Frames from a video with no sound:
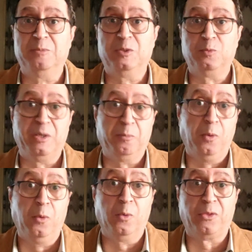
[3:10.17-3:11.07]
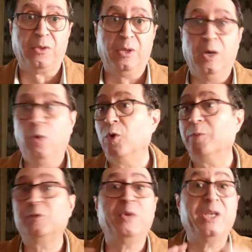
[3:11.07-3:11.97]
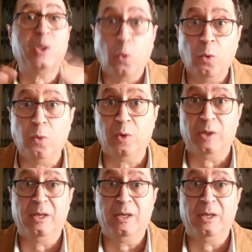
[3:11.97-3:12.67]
between both, or between all,